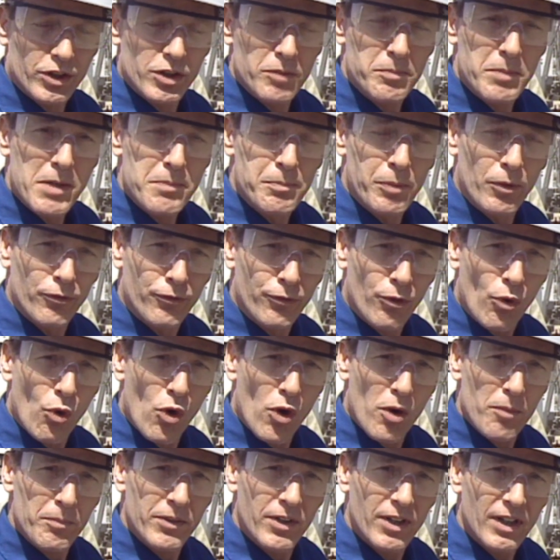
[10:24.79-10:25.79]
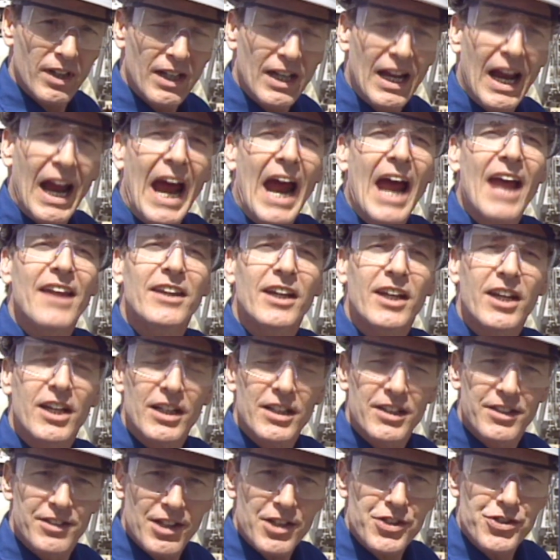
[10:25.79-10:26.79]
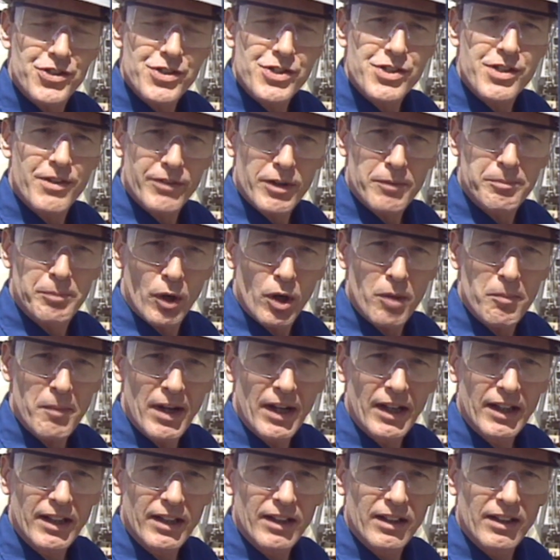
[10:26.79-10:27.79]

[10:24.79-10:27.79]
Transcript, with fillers: to be performed and the conditions of the permit.